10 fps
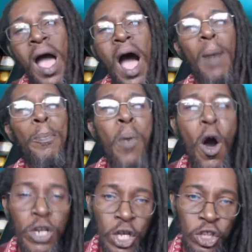to
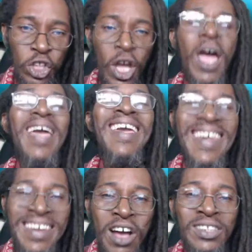punish
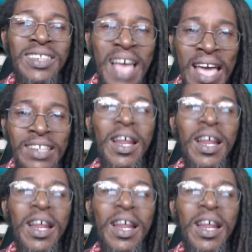innocent